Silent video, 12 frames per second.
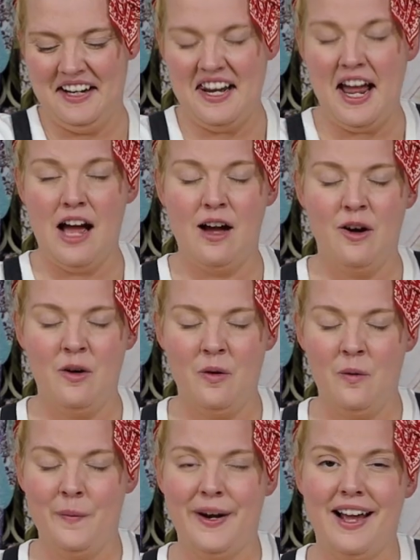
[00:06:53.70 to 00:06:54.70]

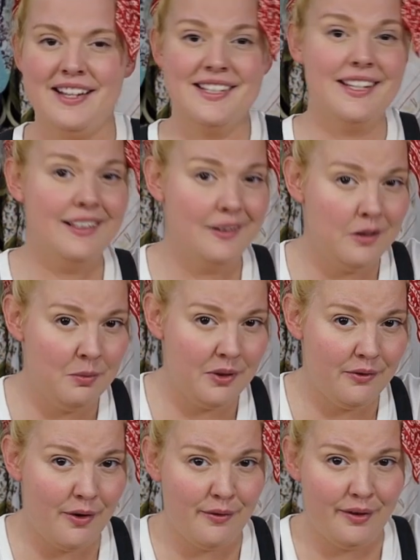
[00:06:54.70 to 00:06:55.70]
Now, when I say a little
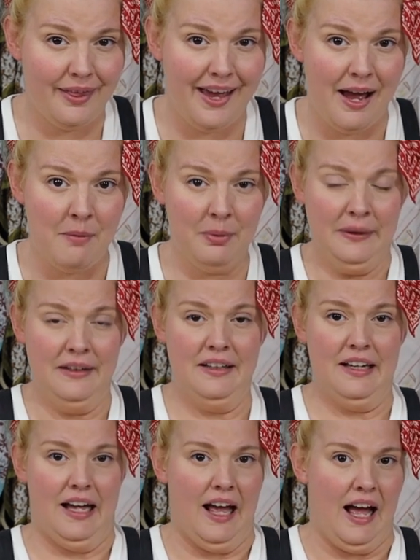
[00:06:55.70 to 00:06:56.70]
bit of overlap,
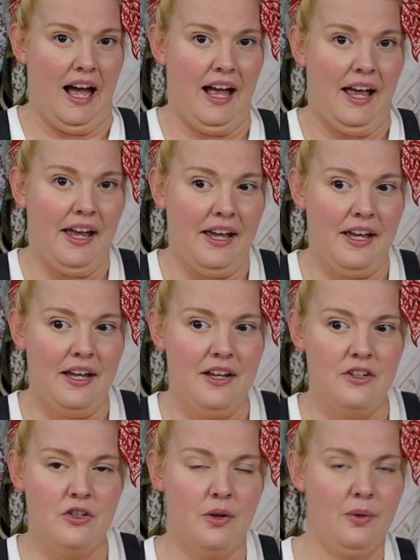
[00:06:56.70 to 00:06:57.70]

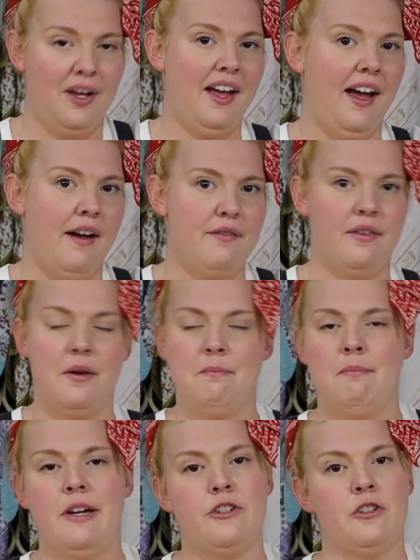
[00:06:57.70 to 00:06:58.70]
I don't have a
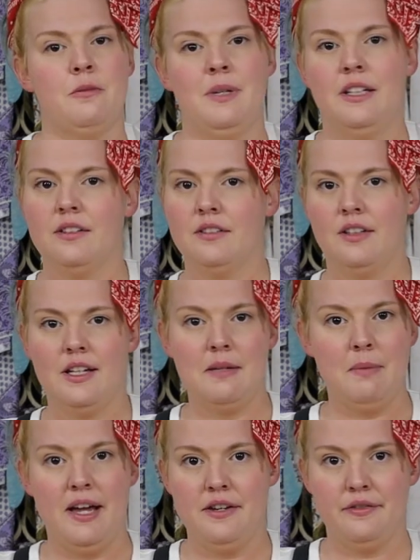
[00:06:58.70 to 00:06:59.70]
measurement
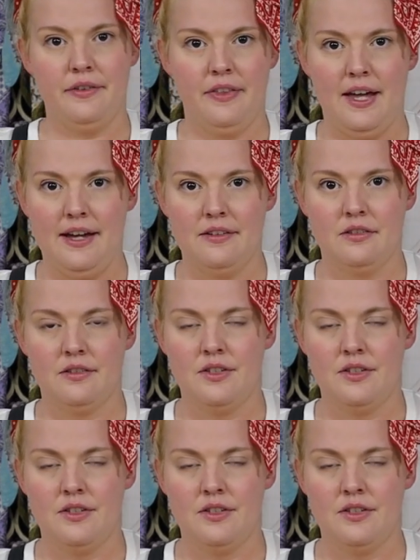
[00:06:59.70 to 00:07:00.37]
in mind for that.